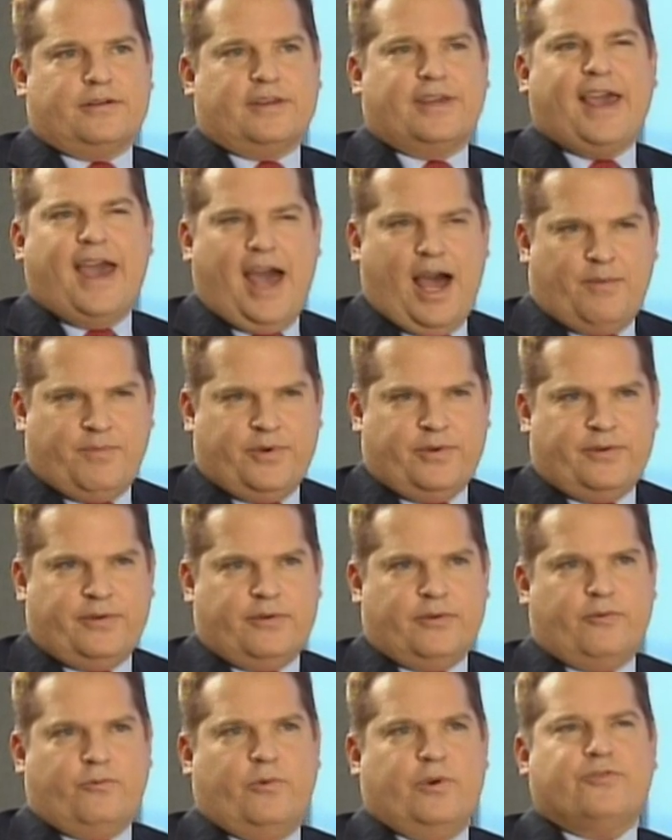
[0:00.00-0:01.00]
gap
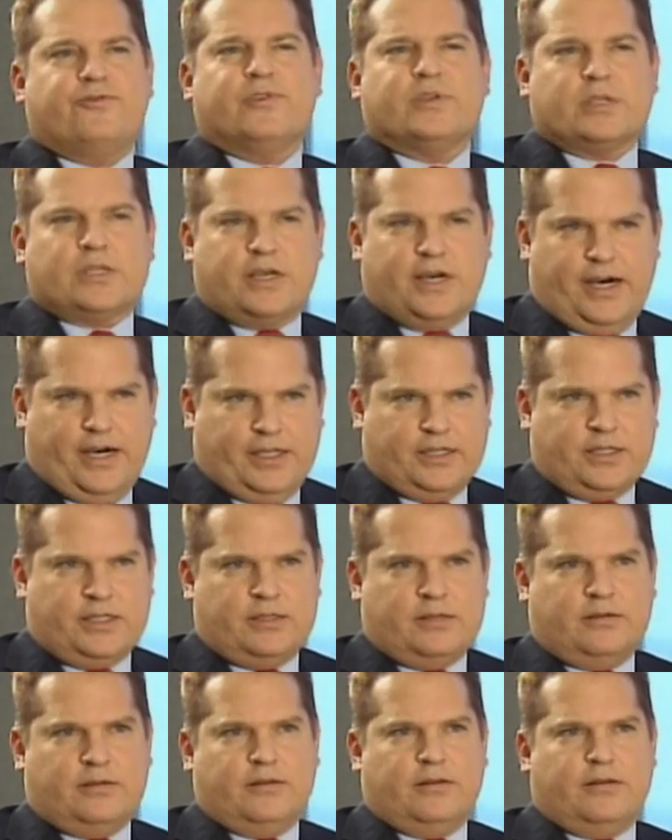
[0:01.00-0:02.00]
with just
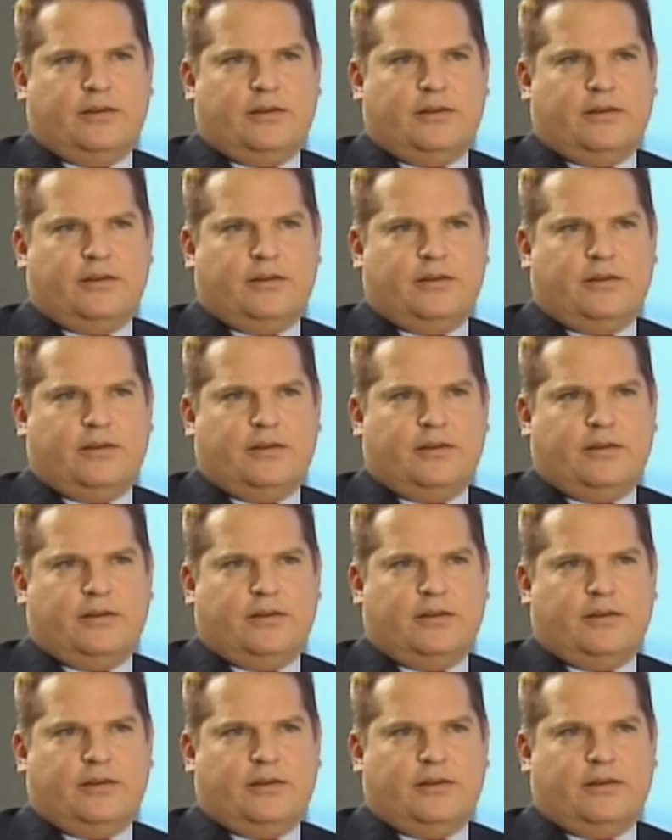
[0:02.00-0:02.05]
cuts.